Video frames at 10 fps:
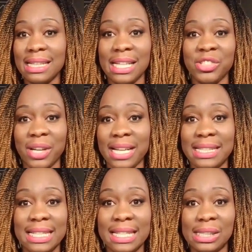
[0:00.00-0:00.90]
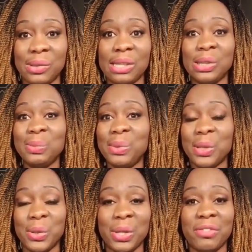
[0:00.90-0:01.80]
intricate details, who are super
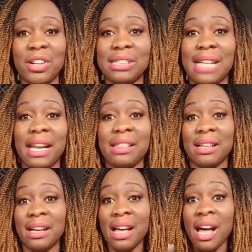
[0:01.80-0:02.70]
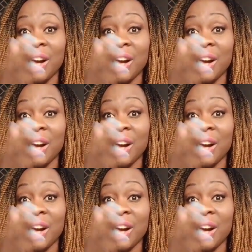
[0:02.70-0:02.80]
good at understanding the